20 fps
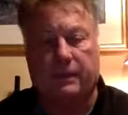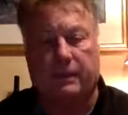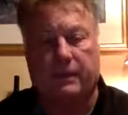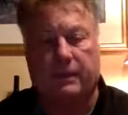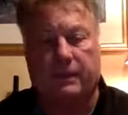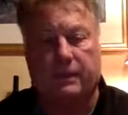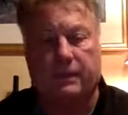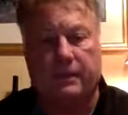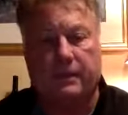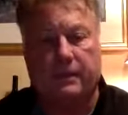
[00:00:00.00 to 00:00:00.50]
So
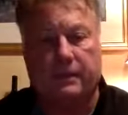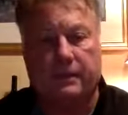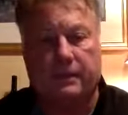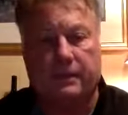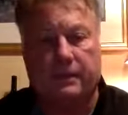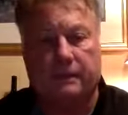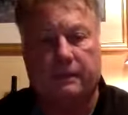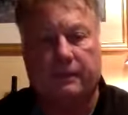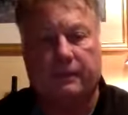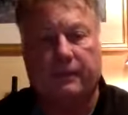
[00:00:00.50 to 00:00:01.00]
it's
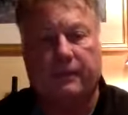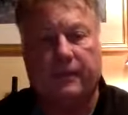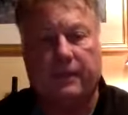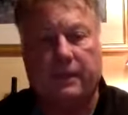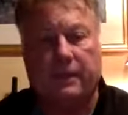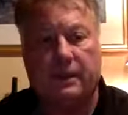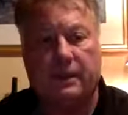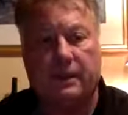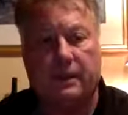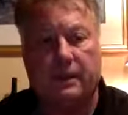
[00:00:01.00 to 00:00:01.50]
a
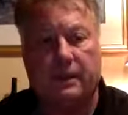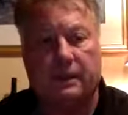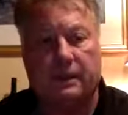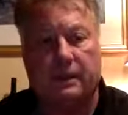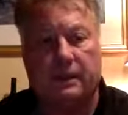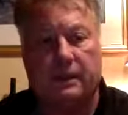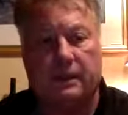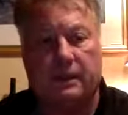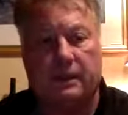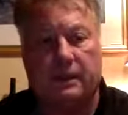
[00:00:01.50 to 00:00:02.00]
fun
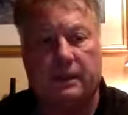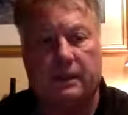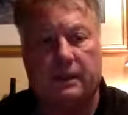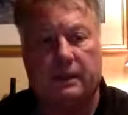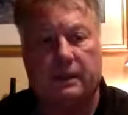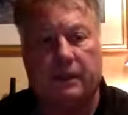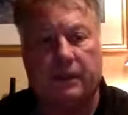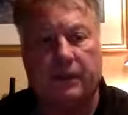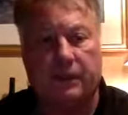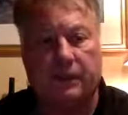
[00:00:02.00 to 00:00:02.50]

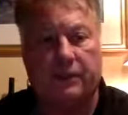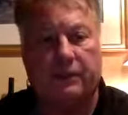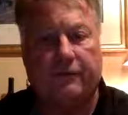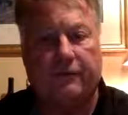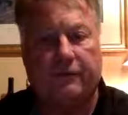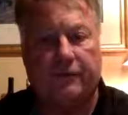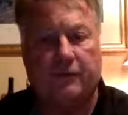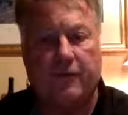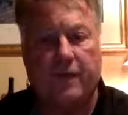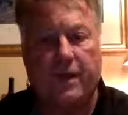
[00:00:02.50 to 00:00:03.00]
departure
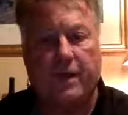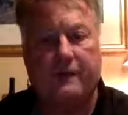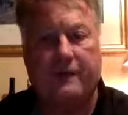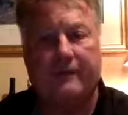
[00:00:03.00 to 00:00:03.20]
from red,